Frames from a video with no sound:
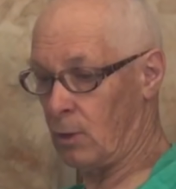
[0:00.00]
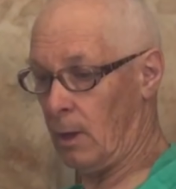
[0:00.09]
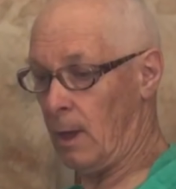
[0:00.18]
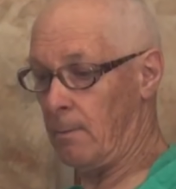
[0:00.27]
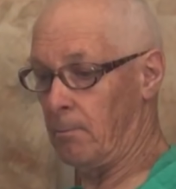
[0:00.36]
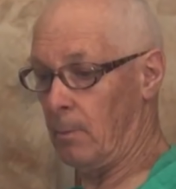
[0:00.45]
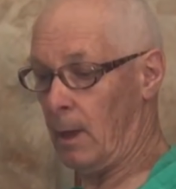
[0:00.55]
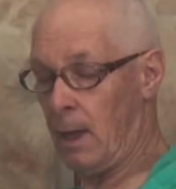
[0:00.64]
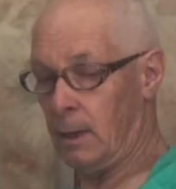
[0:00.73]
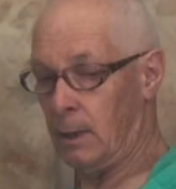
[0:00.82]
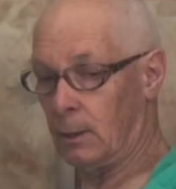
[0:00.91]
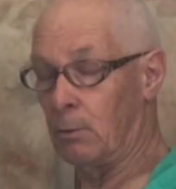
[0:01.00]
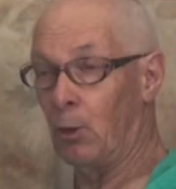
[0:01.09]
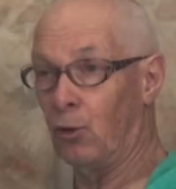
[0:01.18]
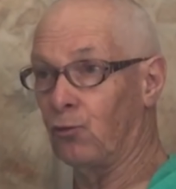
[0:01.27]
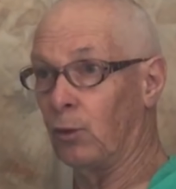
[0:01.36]
we used um, a, a,
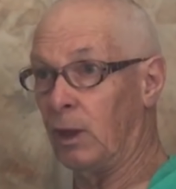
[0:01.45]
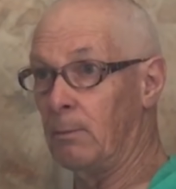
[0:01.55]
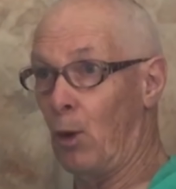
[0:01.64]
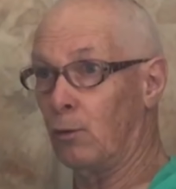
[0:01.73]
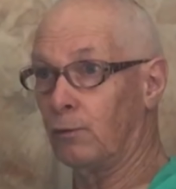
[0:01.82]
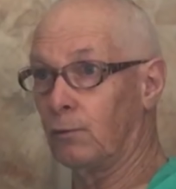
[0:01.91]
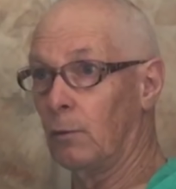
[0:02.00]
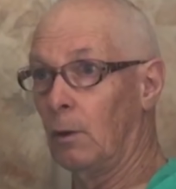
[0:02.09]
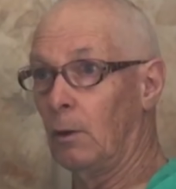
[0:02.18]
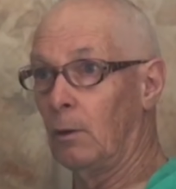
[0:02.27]
commercial gearbox,